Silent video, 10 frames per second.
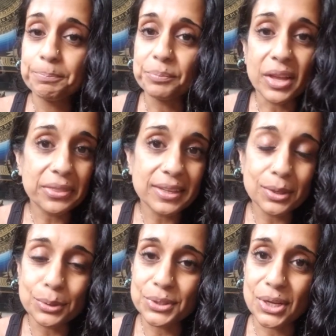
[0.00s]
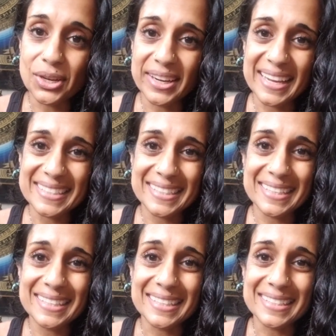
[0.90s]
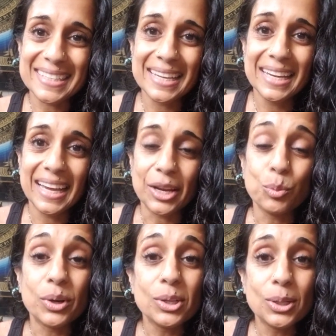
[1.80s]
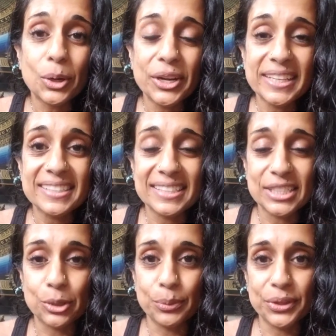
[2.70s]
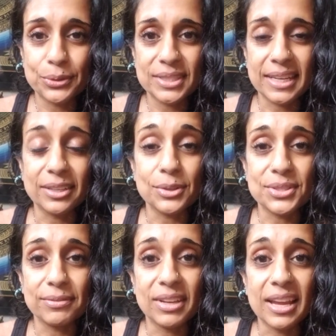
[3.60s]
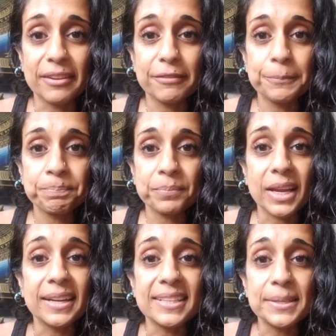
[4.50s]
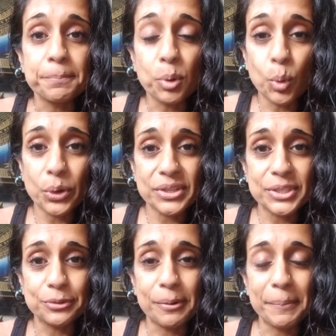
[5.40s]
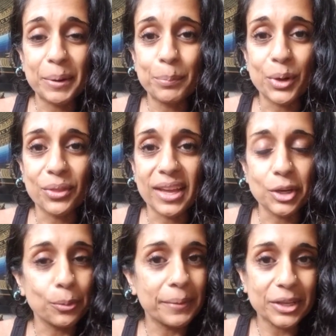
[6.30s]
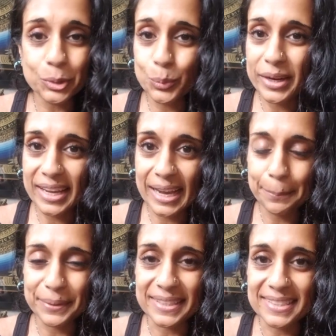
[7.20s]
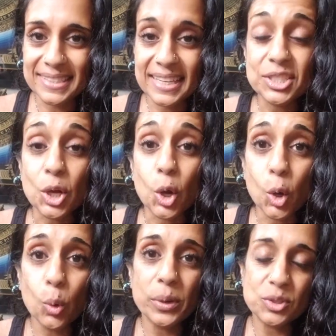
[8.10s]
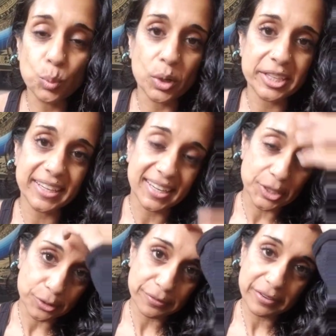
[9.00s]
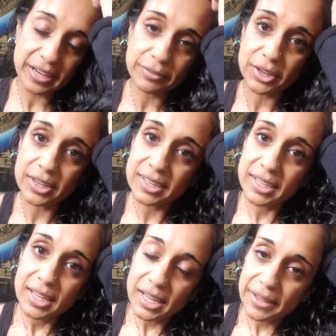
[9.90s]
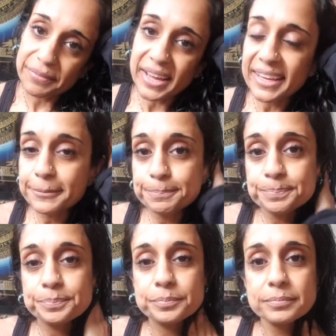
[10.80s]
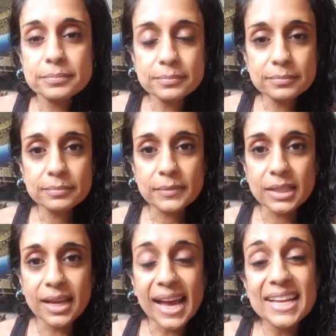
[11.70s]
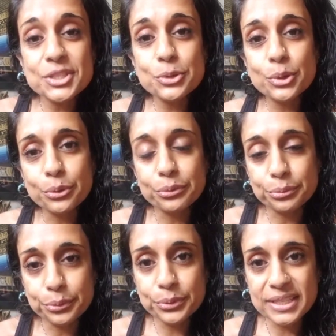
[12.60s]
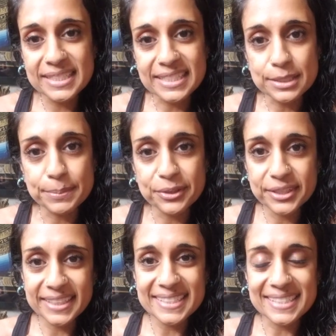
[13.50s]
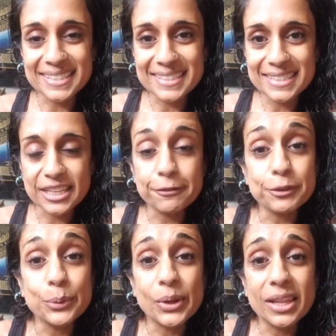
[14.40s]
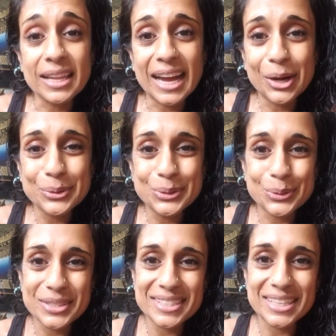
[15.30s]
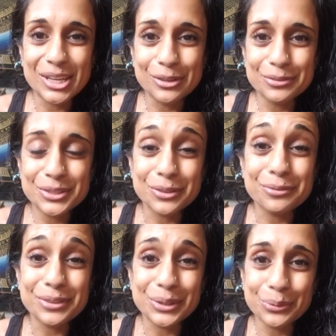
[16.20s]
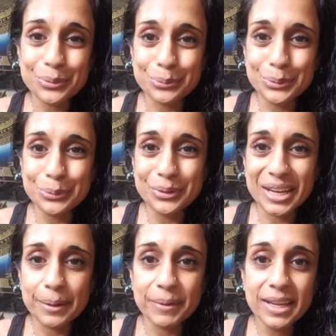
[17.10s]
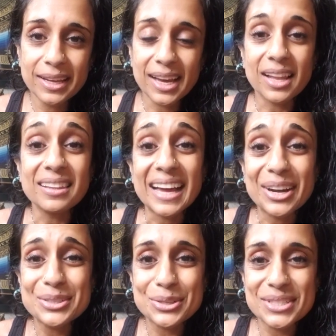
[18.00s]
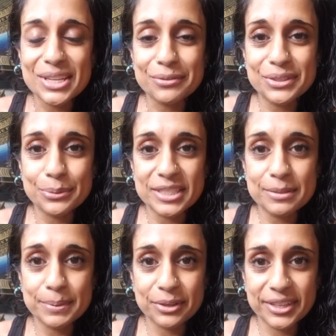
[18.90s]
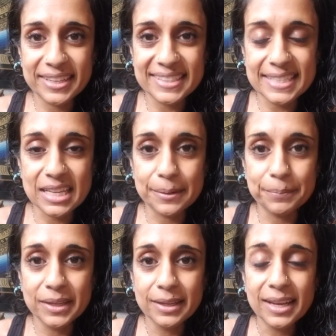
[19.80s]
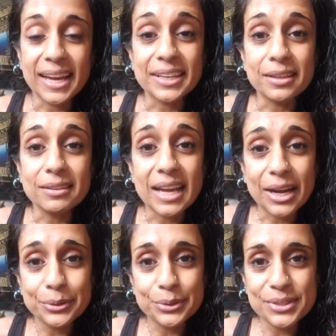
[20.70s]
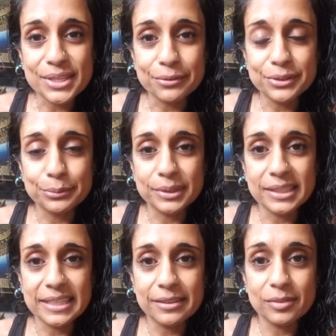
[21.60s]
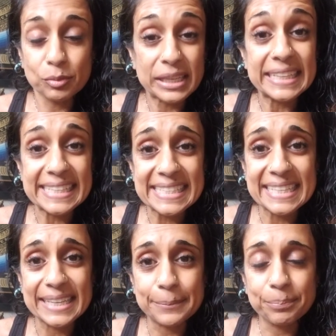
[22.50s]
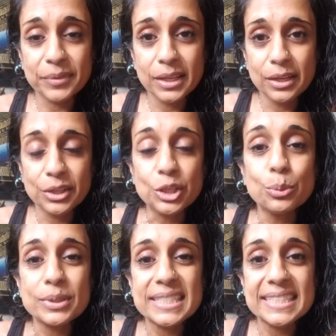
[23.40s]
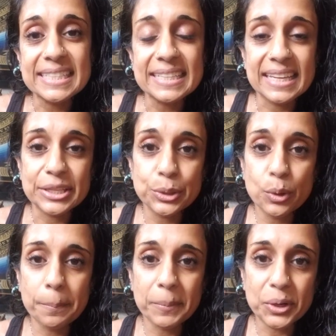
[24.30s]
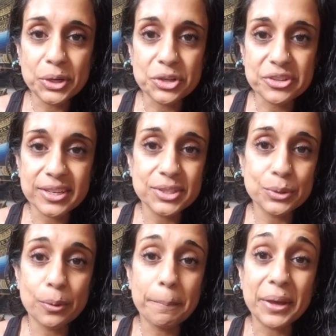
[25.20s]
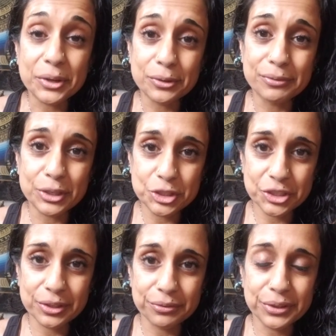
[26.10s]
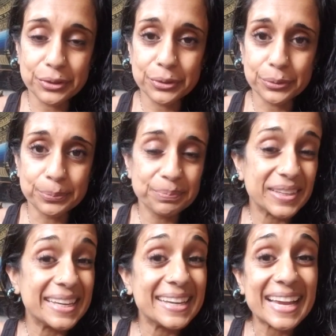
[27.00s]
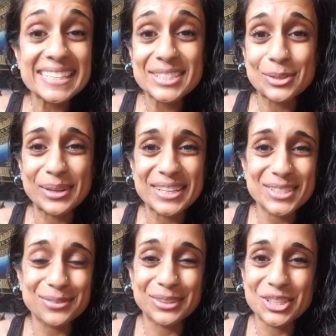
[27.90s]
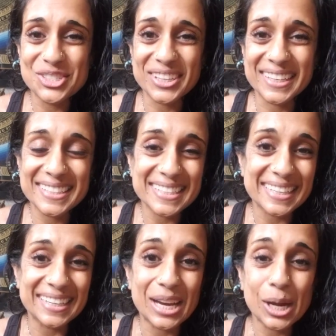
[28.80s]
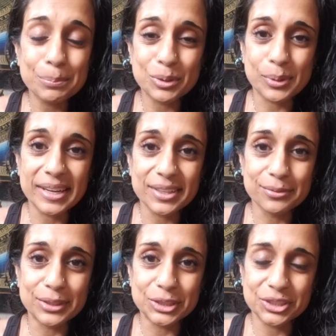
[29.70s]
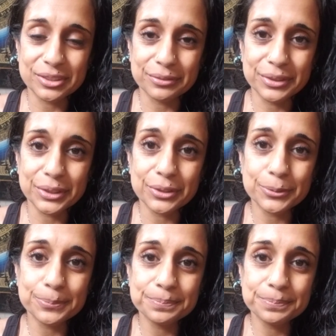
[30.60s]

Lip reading: Nothing goes on as it is, and we're learning to deal with those cycles of life. And it's important to remember that no matter what happens, it's always working in your favor. That as you go through these experiences, if you allow yourself to feel through them, allow yourself to experience them, and allow yourself to release them, you will see that you emerge into a better version of you, the next greatest version. It's like an upgraded version of you.